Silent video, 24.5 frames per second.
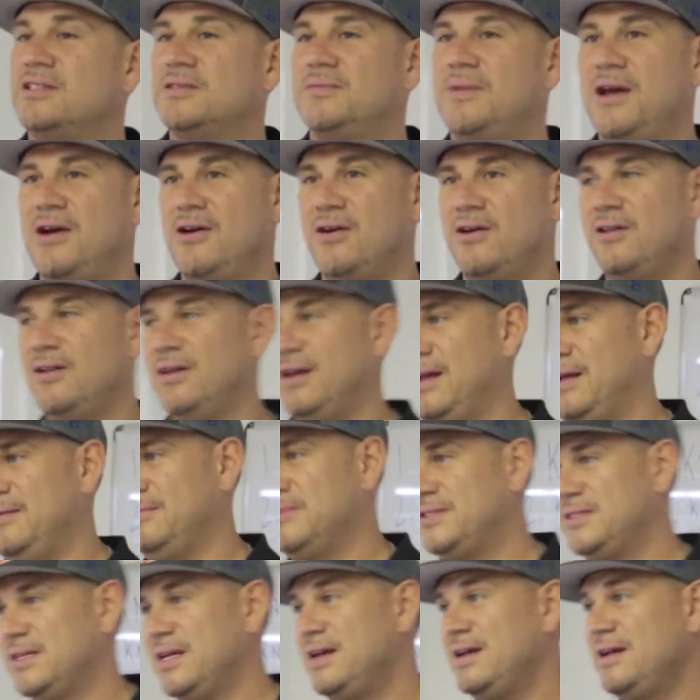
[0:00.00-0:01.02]
some hell
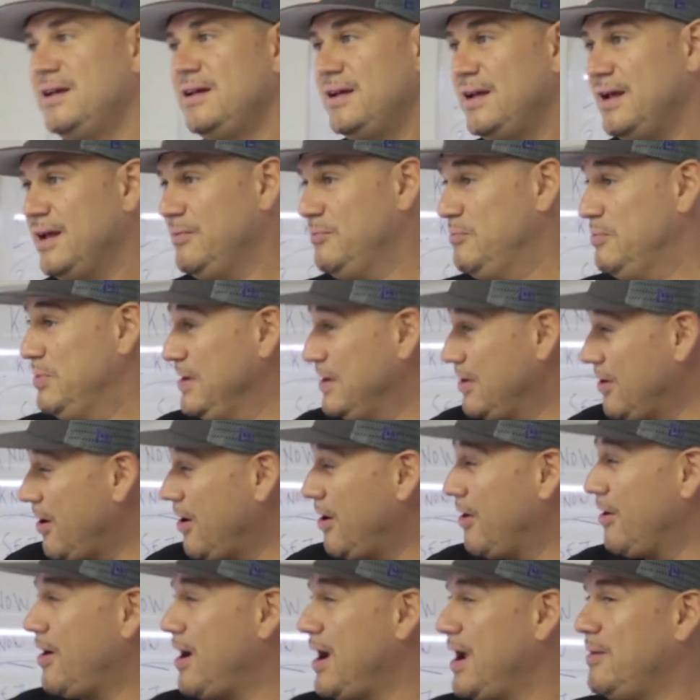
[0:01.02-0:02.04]
claims, and be
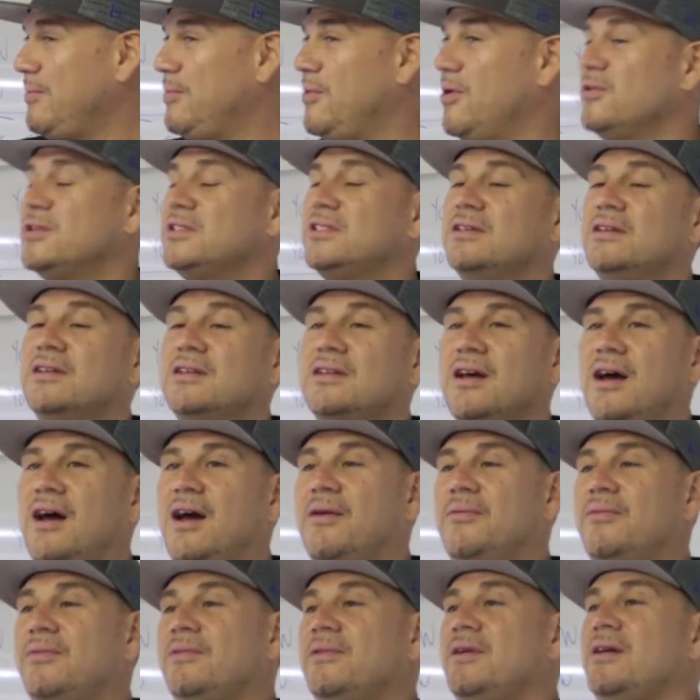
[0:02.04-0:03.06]
all right most of the time.